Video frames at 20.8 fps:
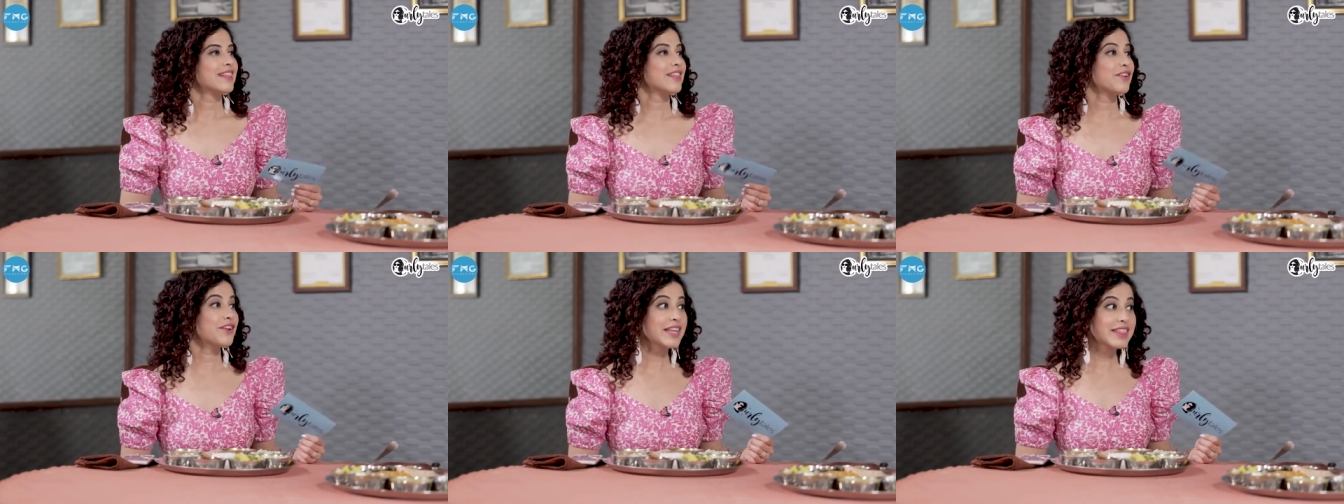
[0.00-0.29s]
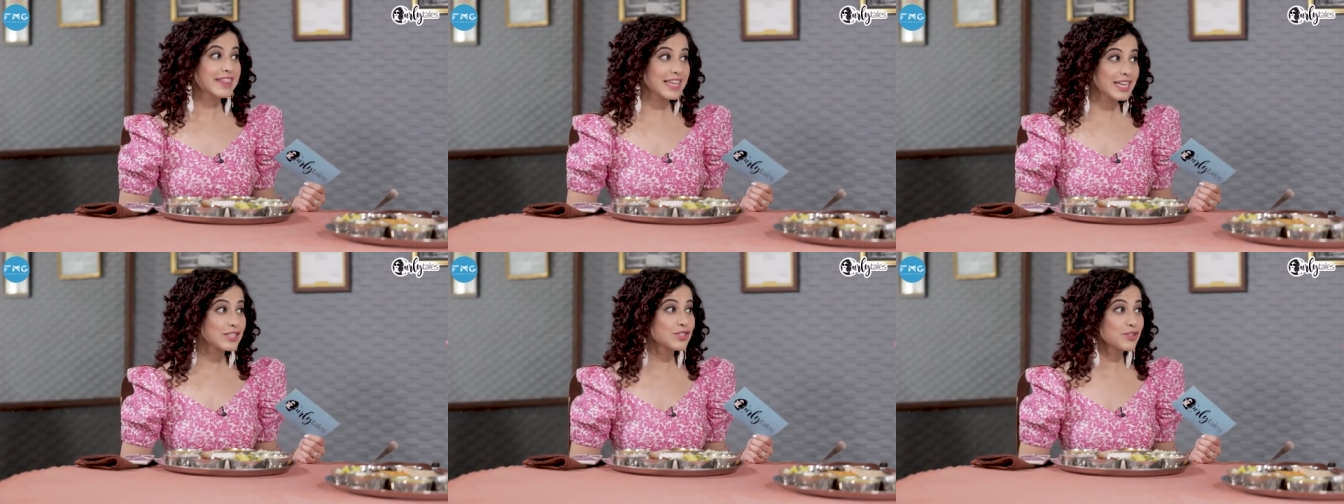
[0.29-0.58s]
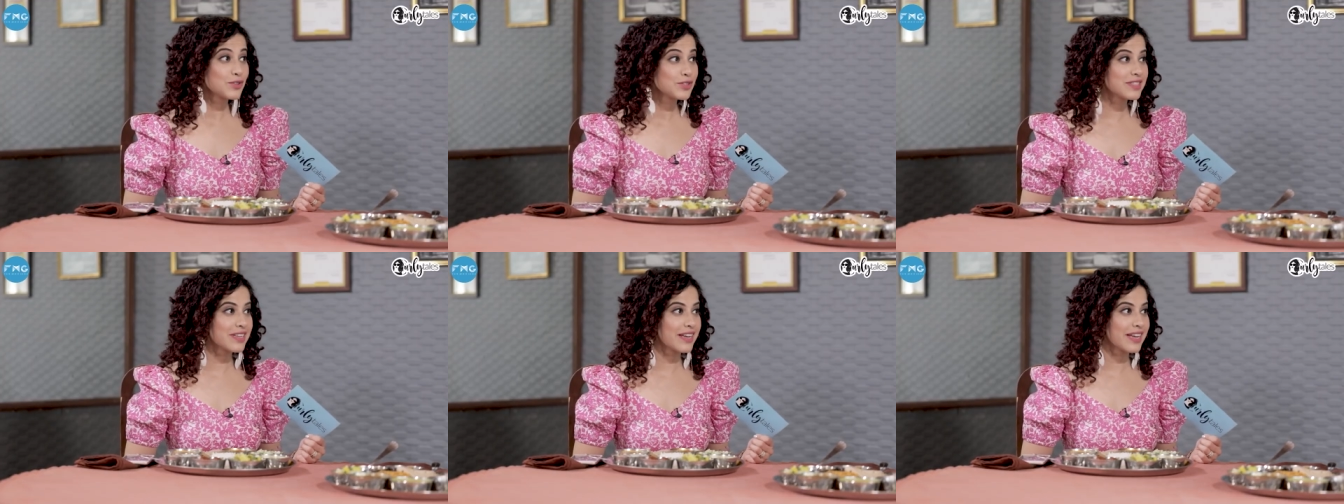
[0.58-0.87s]
Three
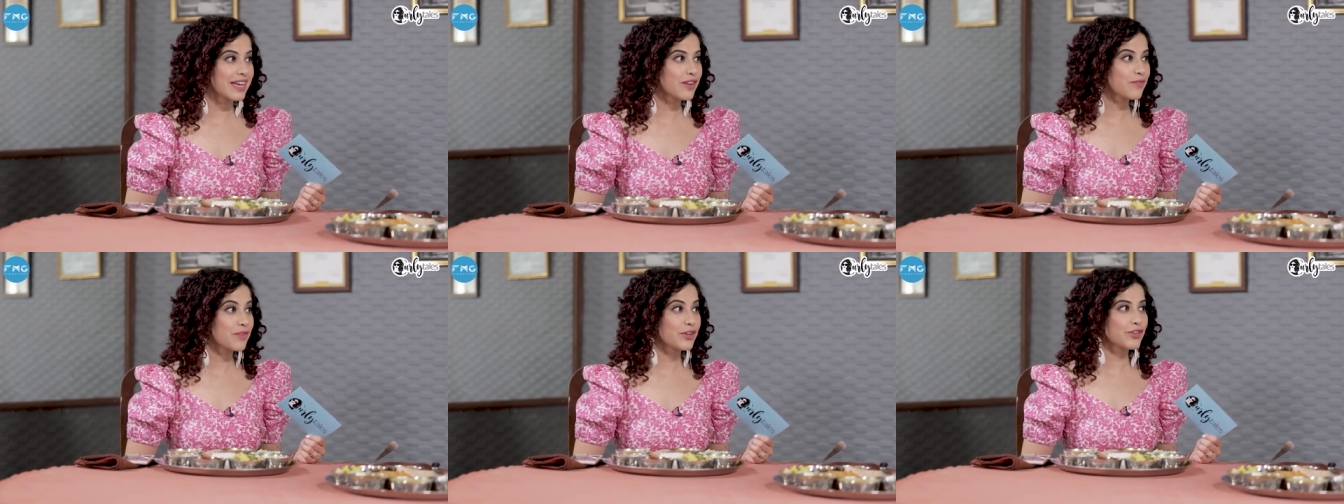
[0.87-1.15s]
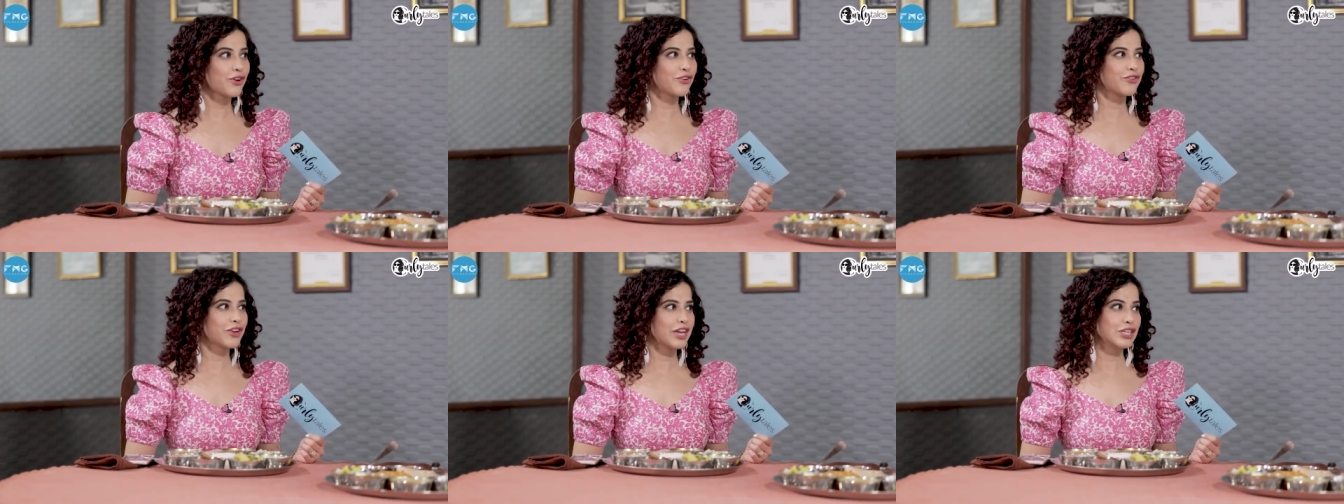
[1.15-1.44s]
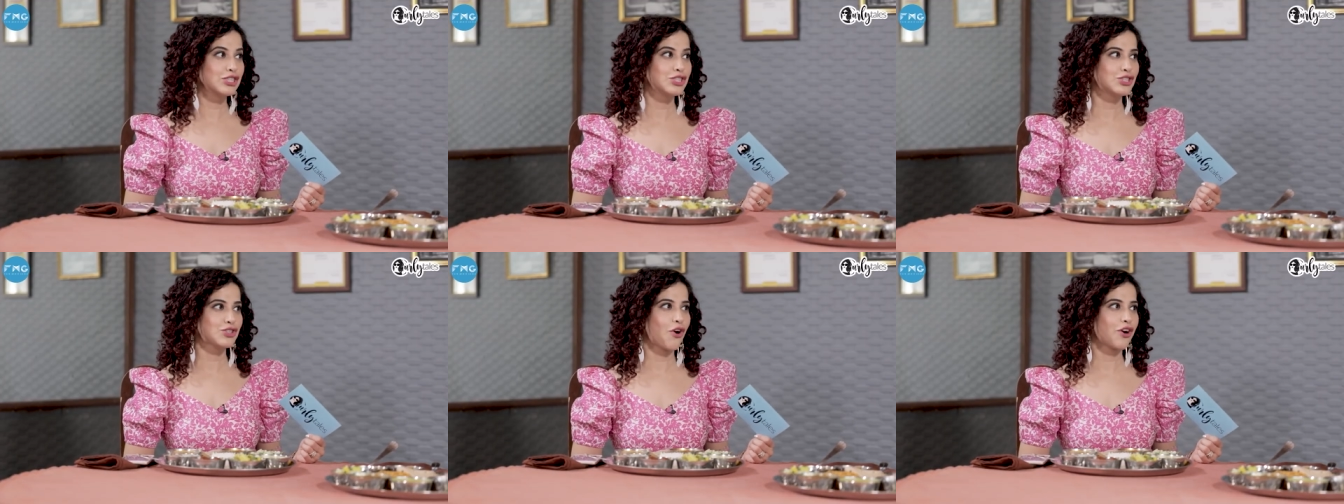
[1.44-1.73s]
things you say when you're
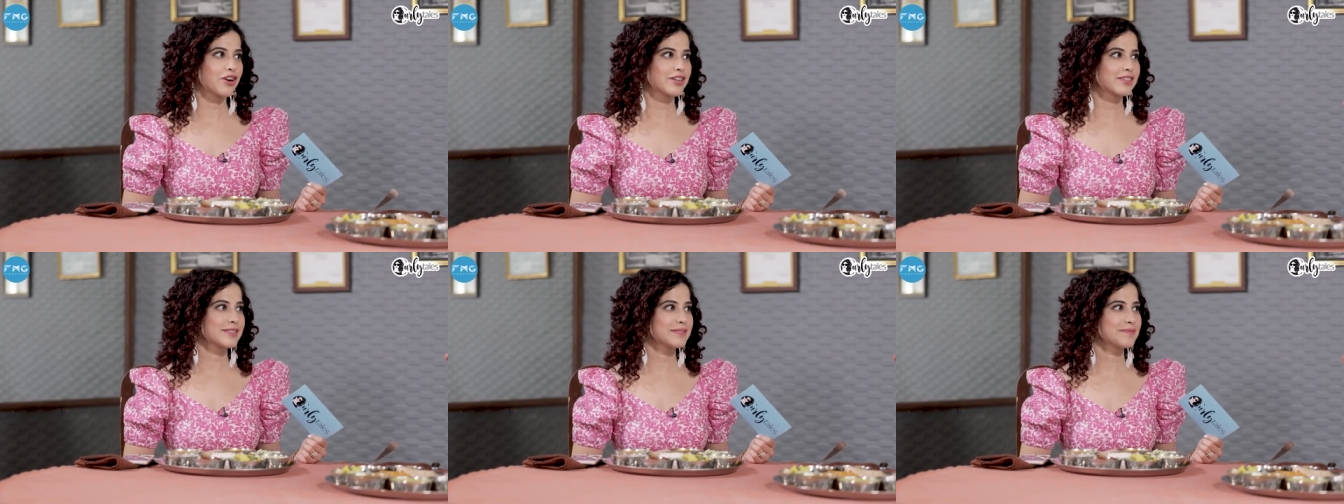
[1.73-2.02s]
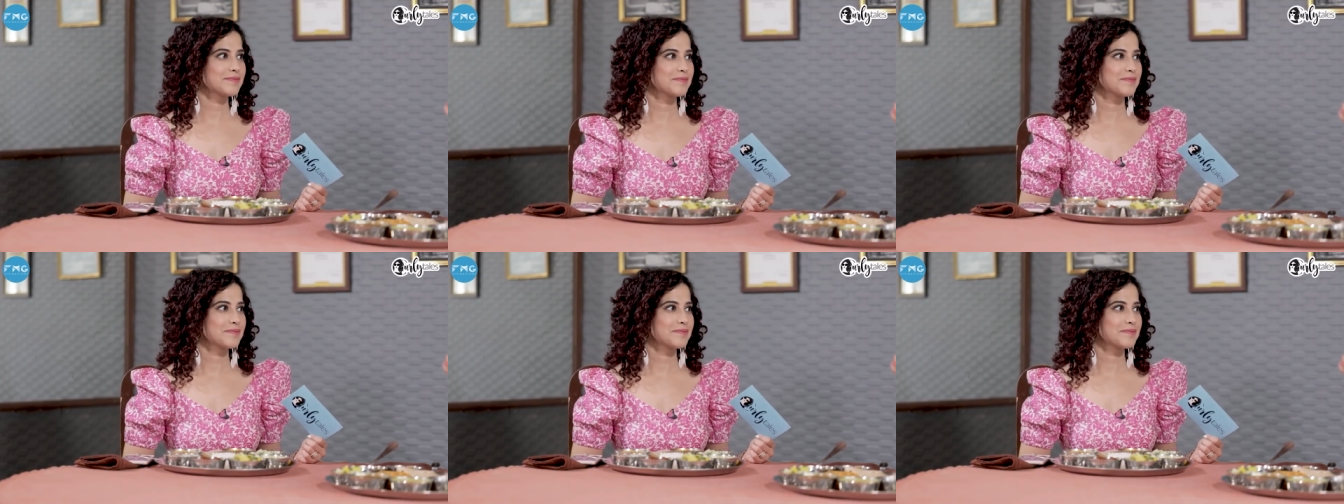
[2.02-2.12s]
really shocked.